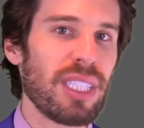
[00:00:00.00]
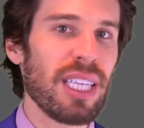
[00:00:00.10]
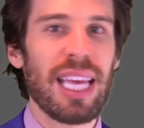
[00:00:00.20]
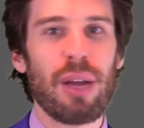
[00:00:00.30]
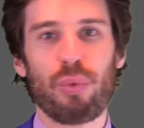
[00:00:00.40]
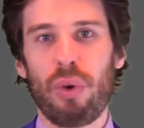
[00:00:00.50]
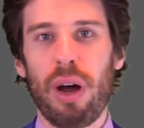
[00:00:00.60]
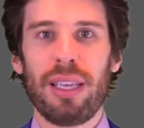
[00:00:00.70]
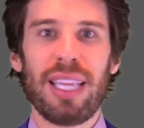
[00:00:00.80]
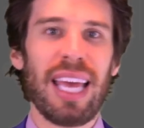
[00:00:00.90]
did that
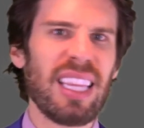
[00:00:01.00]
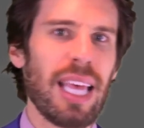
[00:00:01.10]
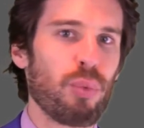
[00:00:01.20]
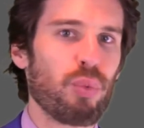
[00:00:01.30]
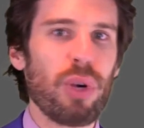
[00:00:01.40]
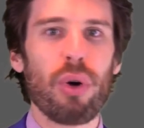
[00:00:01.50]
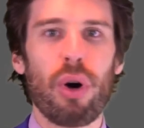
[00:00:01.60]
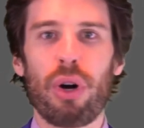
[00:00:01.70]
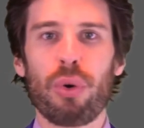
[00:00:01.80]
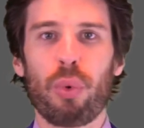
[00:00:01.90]
run, that, that real
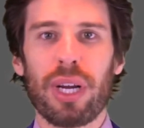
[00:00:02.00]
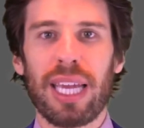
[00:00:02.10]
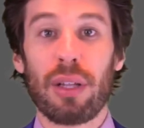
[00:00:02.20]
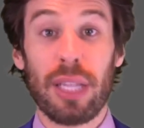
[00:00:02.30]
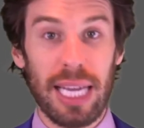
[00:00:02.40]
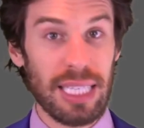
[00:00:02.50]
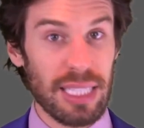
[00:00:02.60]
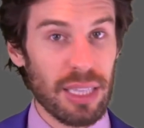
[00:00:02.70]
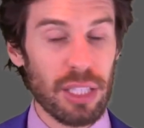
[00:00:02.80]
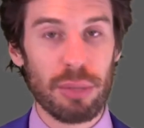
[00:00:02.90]
hard workout like I
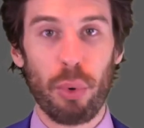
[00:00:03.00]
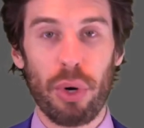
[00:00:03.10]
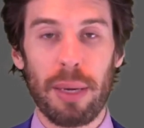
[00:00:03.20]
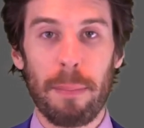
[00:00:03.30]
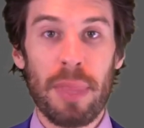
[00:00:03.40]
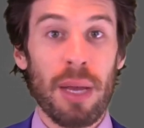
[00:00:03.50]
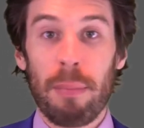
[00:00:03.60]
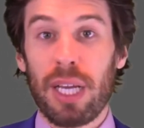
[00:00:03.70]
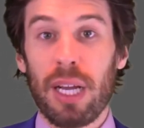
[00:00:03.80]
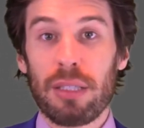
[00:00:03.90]
did this morning,
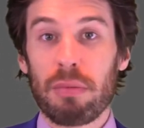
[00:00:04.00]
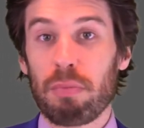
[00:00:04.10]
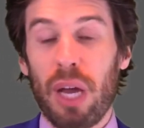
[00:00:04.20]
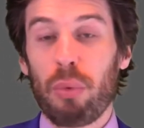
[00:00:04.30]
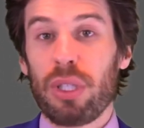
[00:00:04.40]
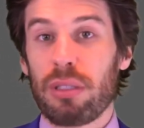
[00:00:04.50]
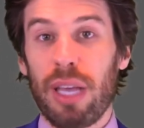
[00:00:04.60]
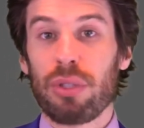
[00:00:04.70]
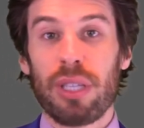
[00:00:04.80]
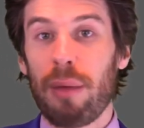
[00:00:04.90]
because that was
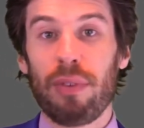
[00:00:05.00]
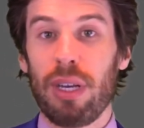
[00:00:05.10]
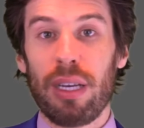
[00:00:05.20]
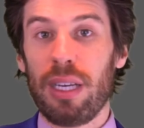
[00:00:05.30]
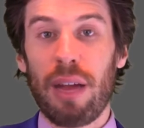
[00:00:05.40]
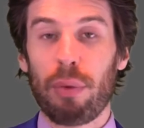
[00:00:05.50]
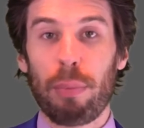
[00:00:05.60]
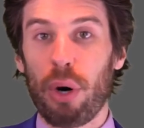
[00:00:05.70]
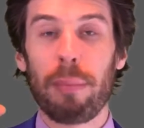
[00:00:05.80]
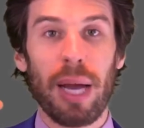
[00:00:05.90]
that was not never
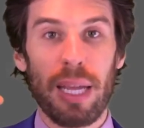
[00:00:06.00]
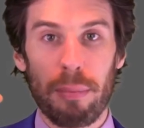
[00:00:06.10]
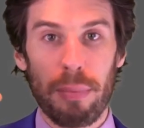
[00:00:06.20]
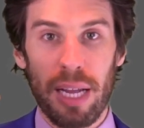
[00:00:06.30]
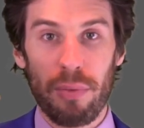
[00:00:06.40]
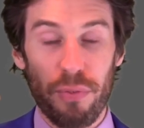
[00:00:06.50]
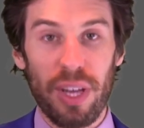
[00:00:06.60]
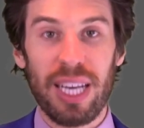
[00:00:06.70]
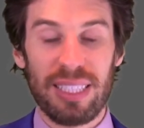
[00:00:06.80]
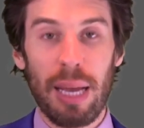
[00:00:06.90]
part of my, my
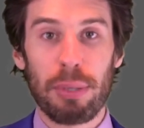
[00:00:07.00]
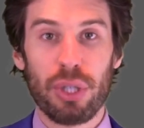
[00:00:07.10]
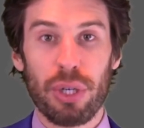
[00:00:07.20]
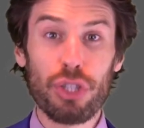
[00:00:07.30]
fitness temperature.